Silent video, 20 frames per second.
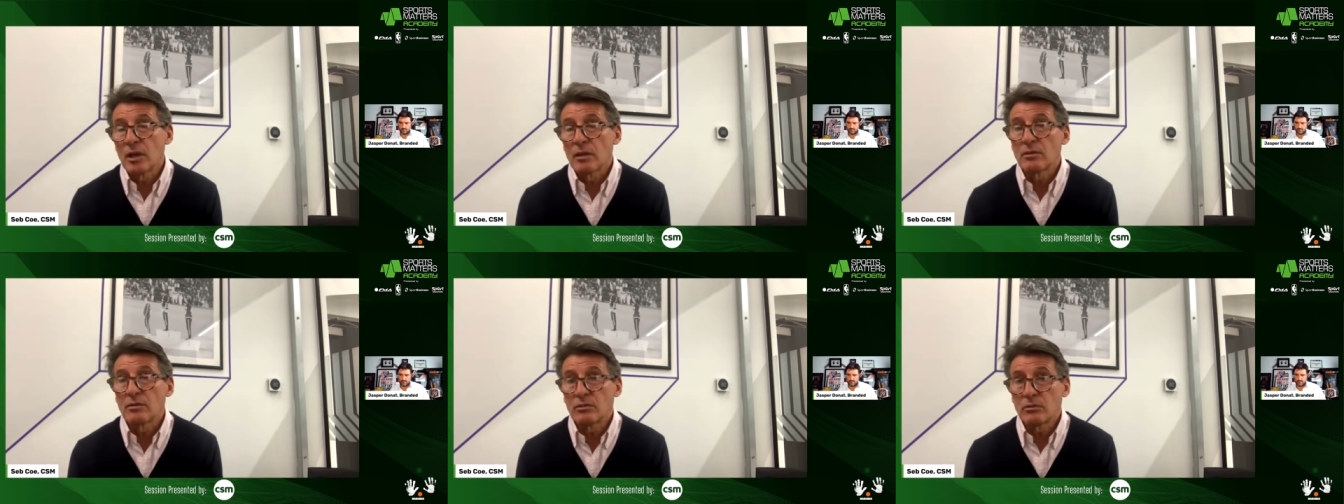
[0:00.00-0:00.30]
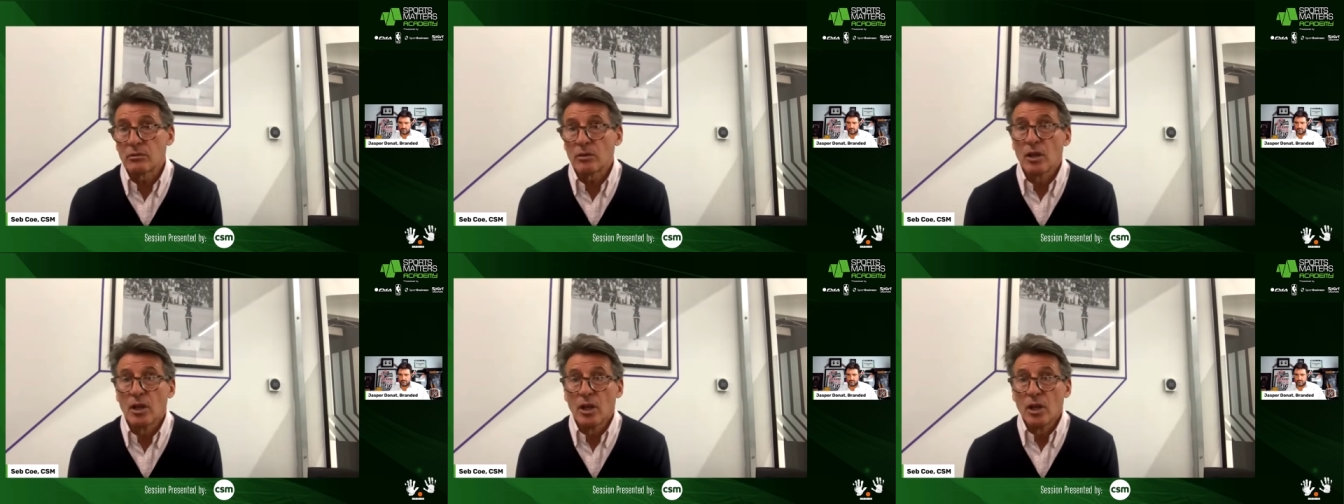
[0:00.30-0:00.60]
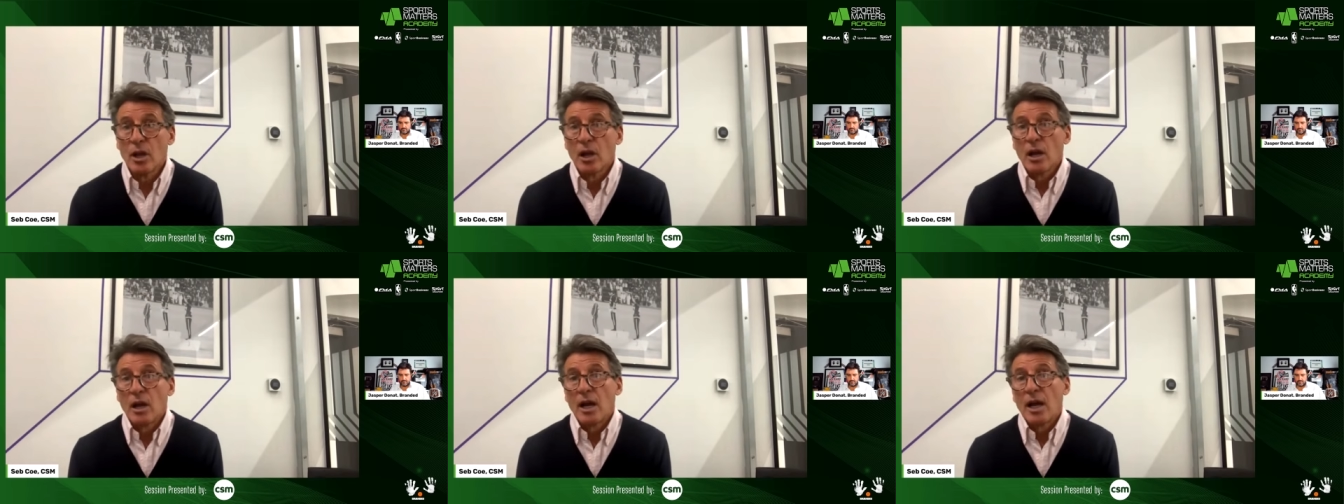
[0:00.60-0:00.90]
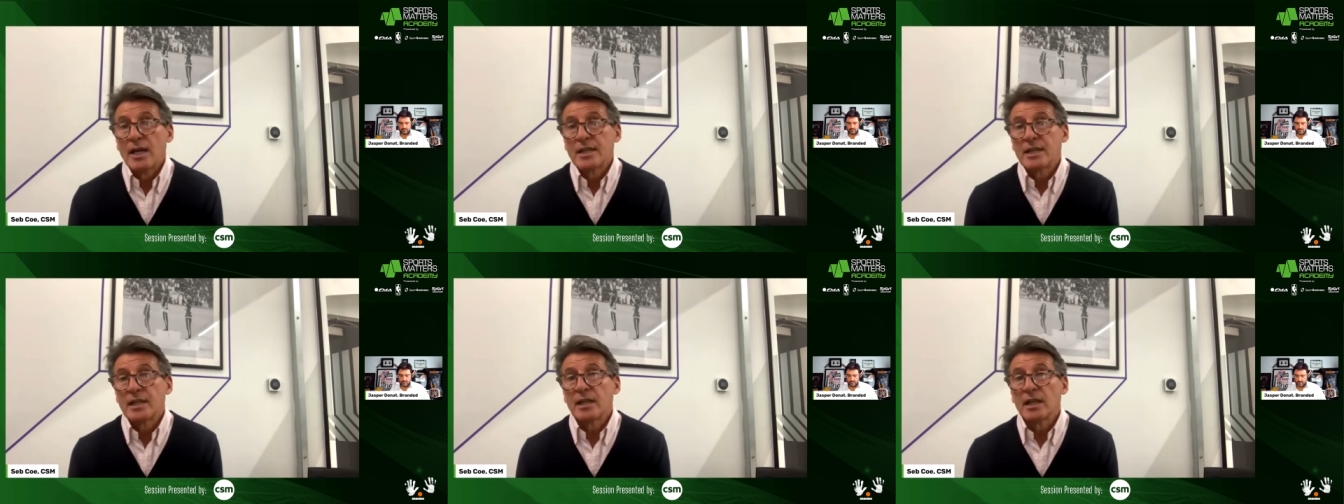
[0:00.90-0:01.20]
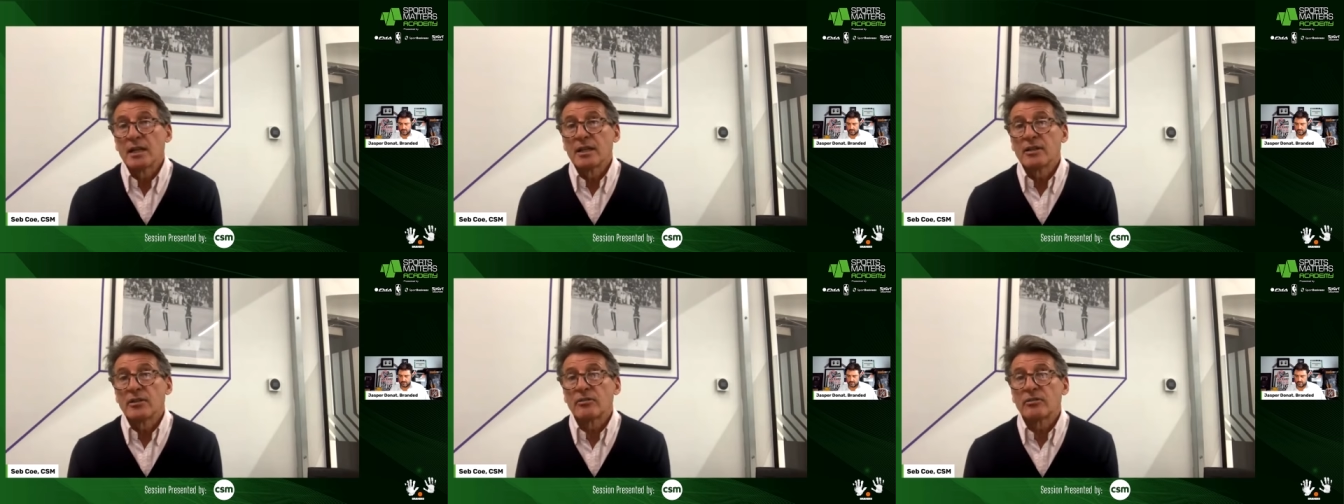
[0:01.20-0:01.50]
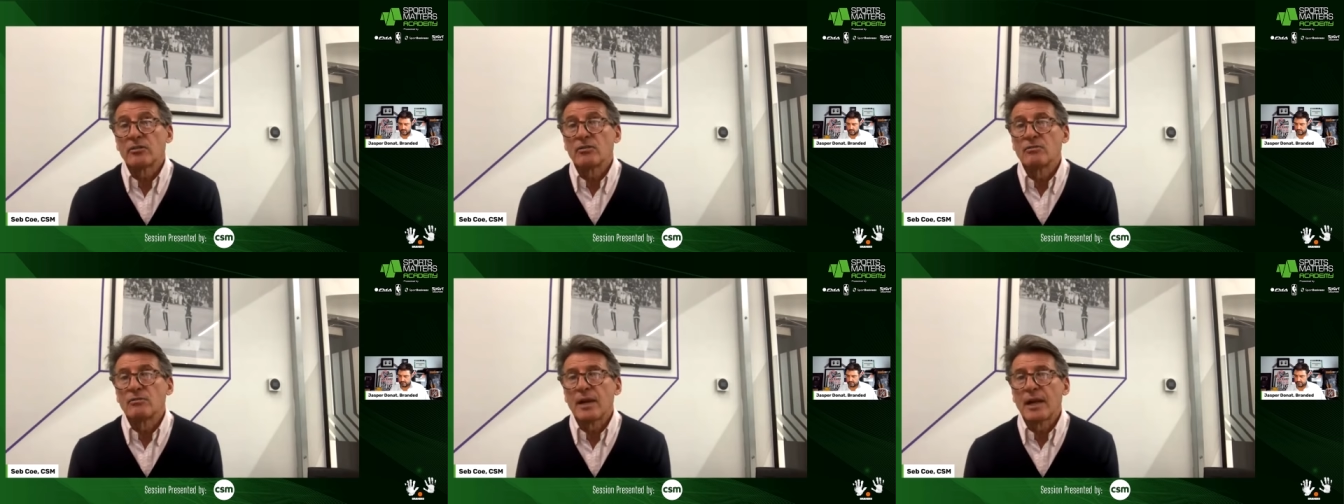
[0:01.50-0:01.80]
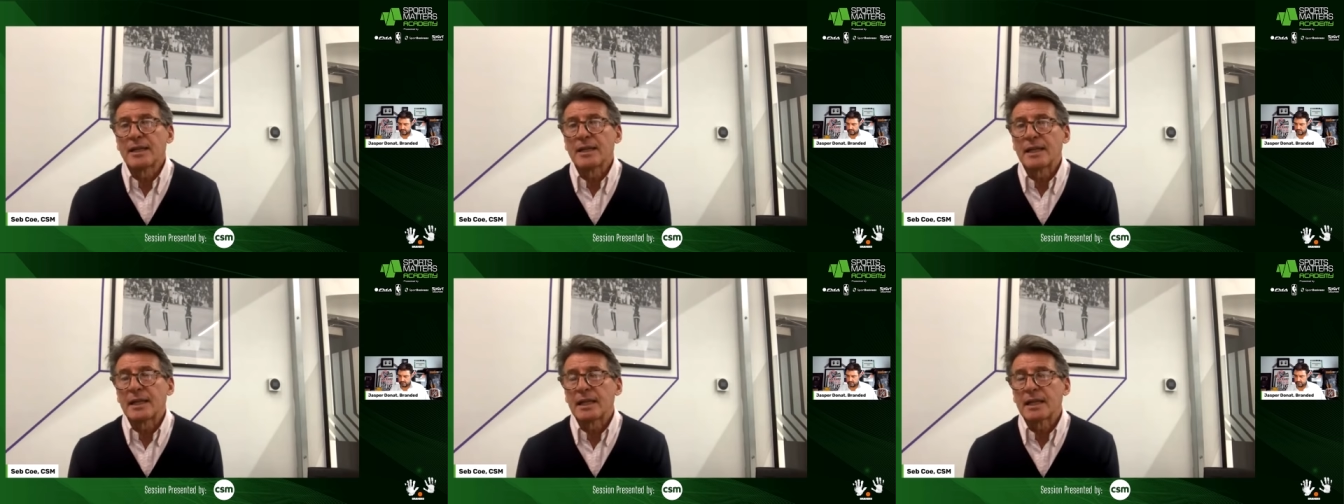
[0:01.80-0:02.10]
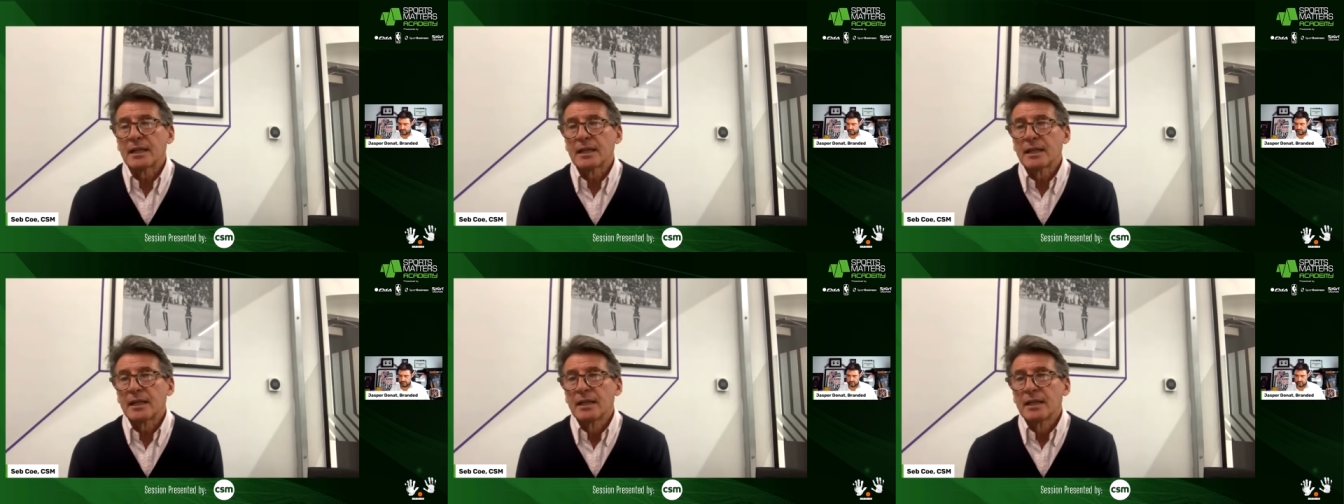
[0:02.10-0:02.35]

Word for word: and ideally through running,